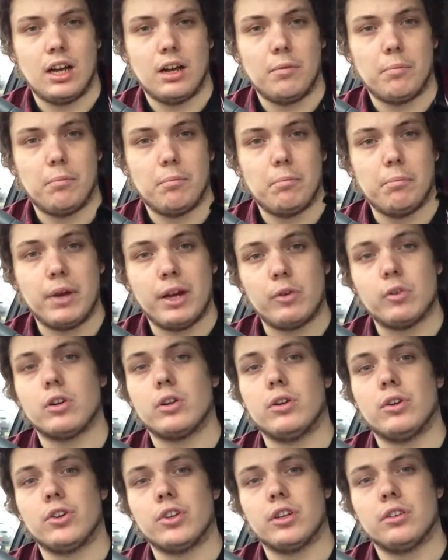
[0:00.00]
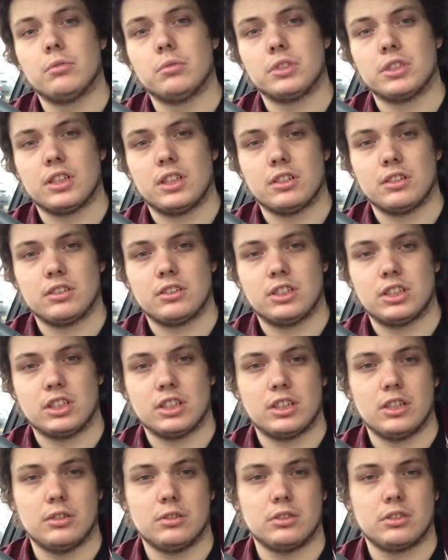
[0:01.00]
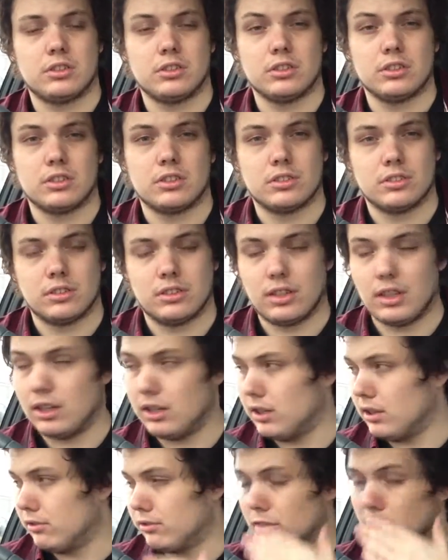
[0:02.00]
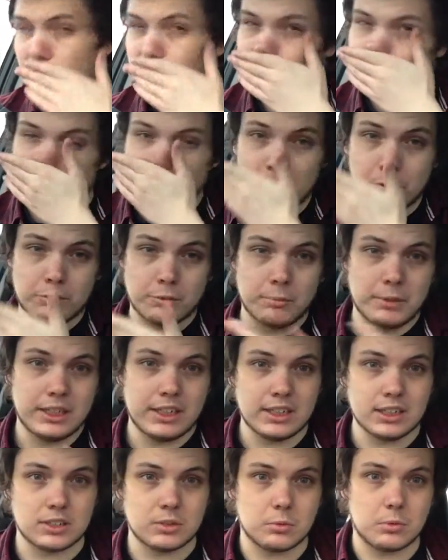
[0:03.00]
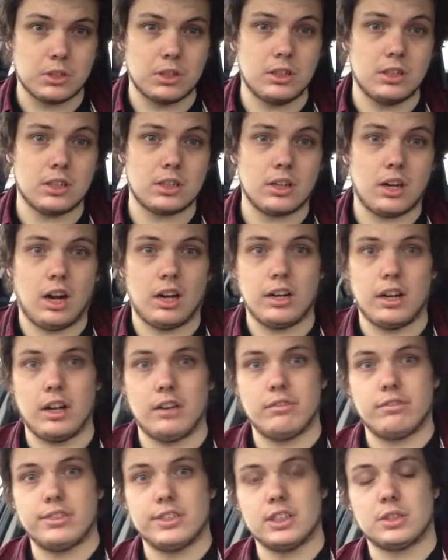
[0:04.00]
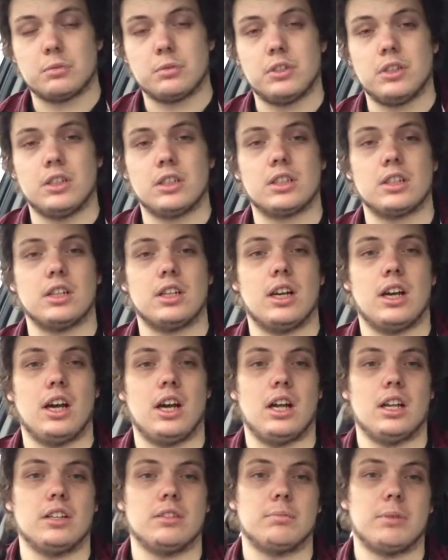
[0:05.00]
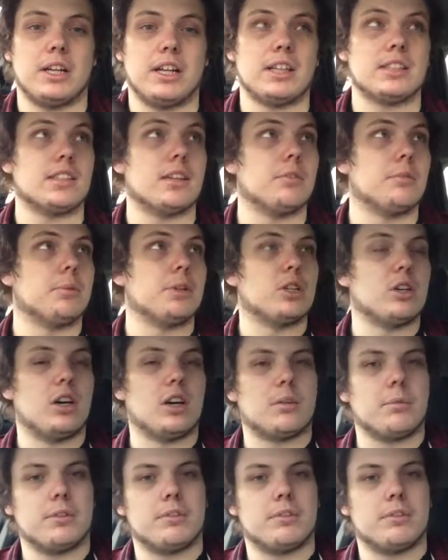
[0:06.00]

May record it, we'll see how the shit goes, because I've got to go from here to work and then finish work, and by that time it'll be dark.